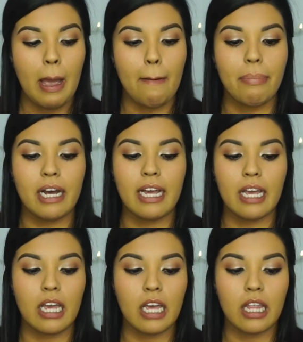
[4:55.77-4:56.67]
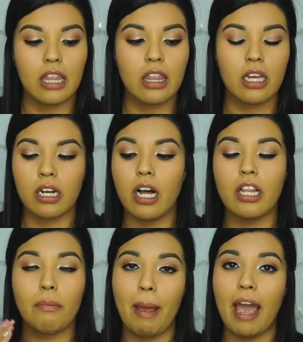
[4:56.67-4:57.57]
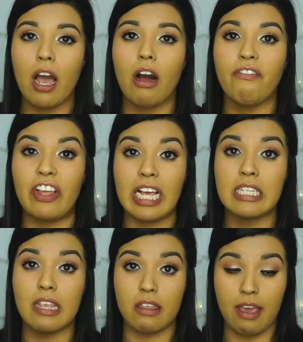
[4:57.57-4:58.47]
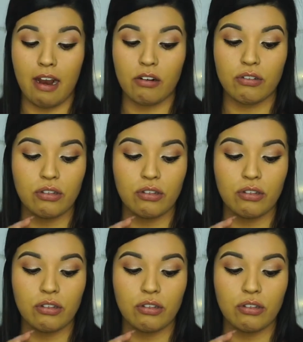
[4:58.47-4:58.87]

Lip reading: but the color payoff is there.